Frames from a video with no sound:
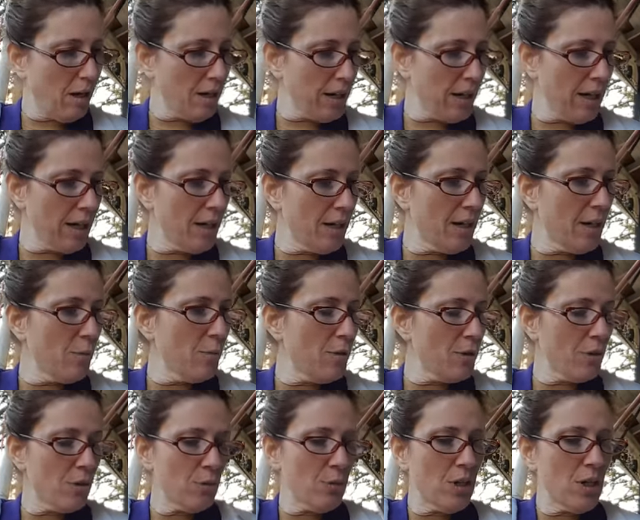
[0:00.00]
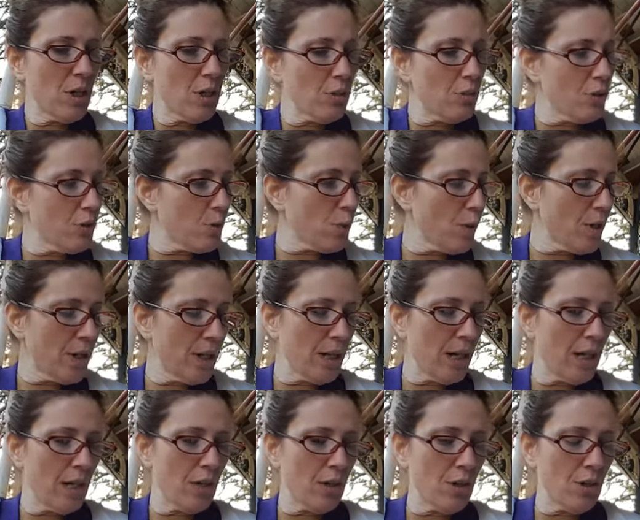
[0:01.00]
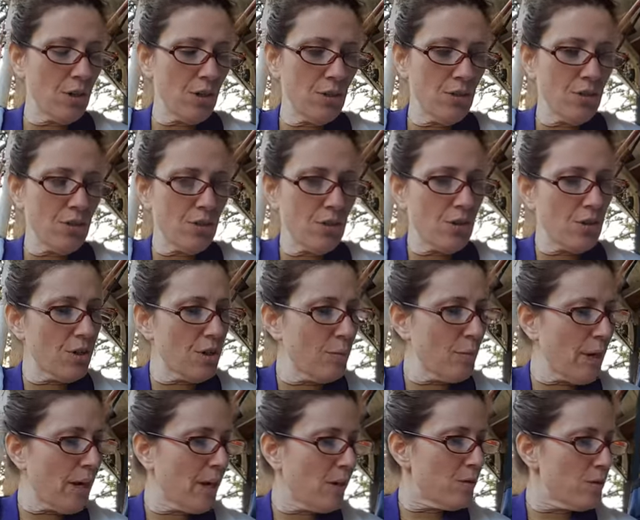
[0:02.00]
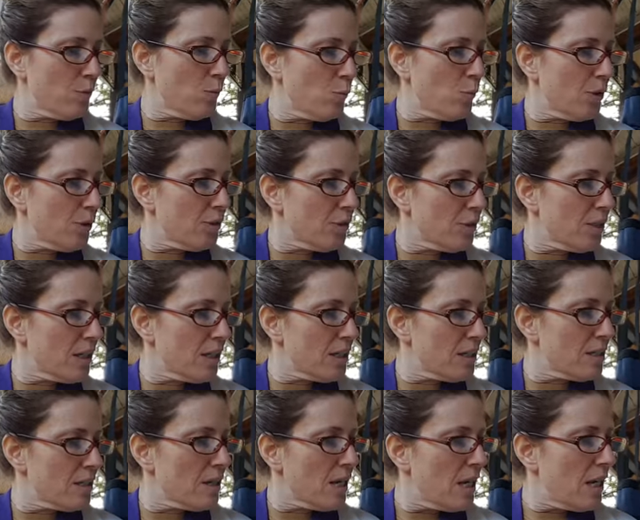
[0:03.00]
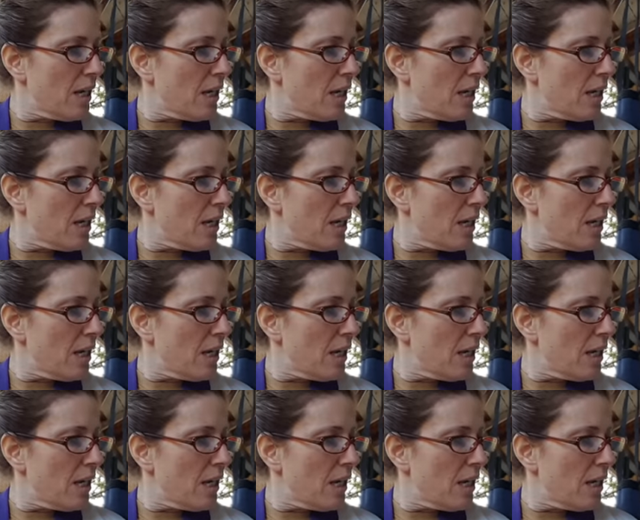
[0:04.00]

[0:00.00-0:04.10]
Canada with 320 acres, 30 miles of wilderness.